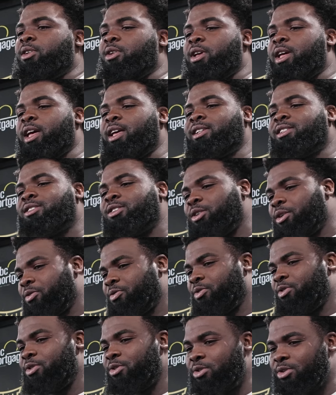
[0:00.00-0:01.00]
Oh, yeah, it's
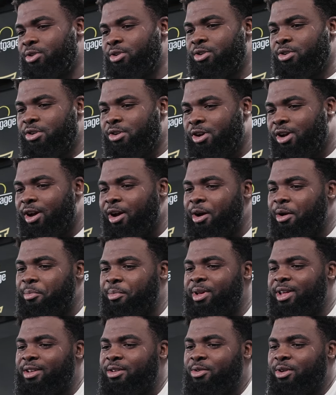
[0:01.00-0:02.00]
tough. You
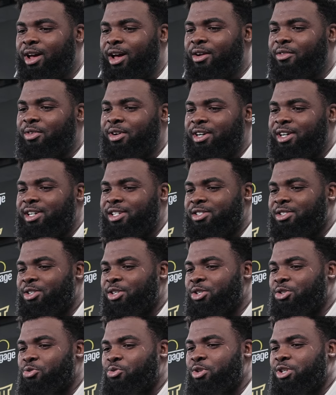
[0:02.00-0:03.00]
come and you have a
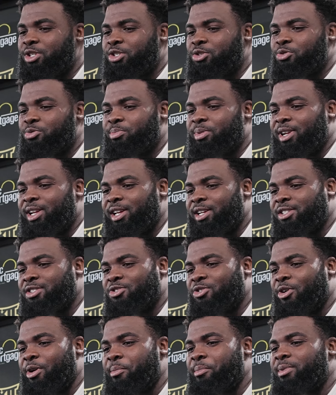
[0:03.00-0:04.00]
122-play
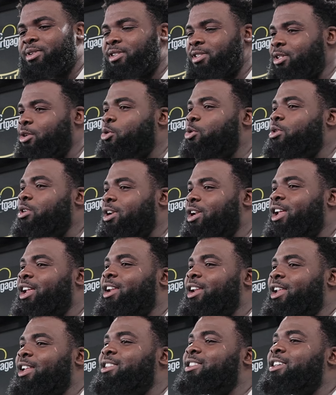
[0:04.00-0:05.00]
scrimmage, so
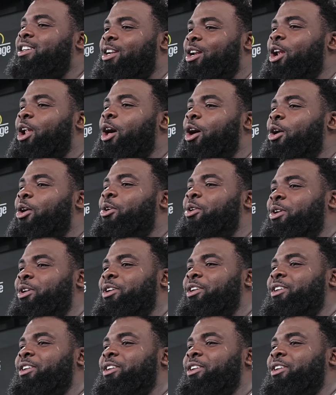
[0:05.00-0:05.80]
that tell it all.